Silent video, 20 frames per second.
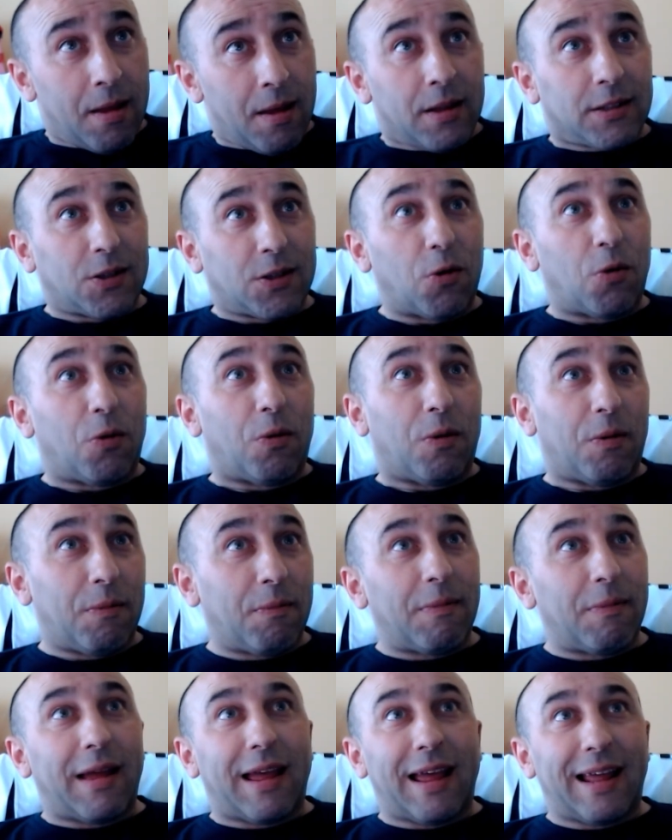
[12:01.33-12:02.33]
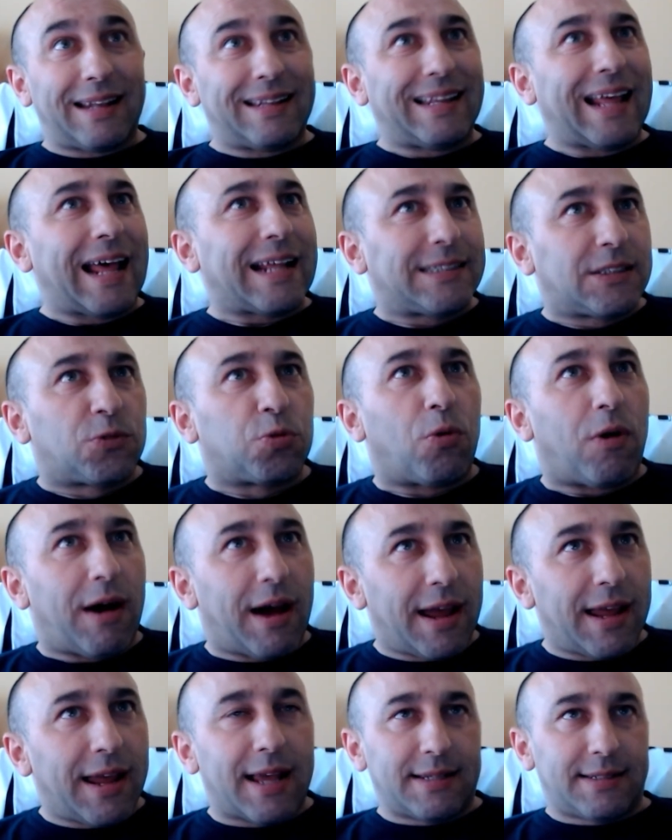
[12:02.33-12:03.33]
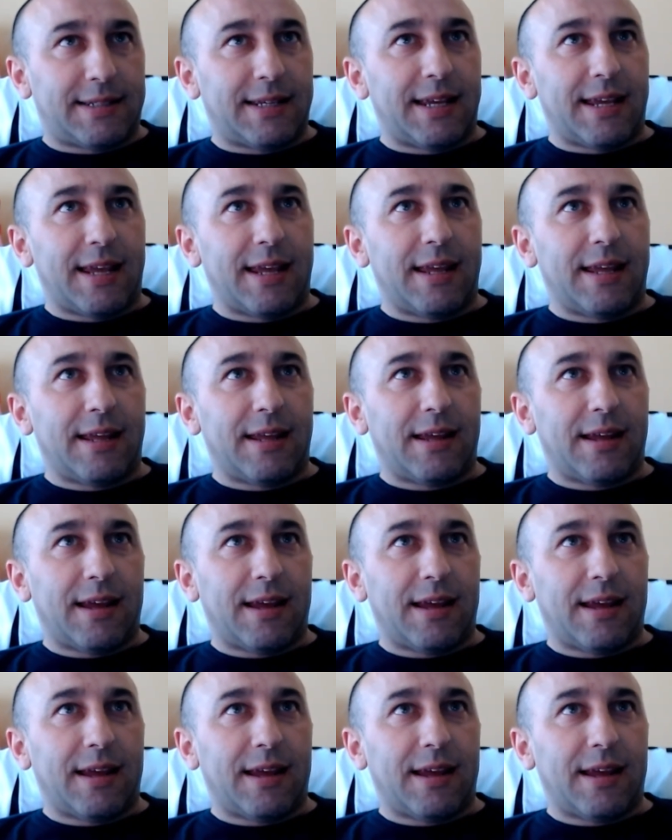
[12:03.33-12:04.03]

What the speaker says: so that's why I say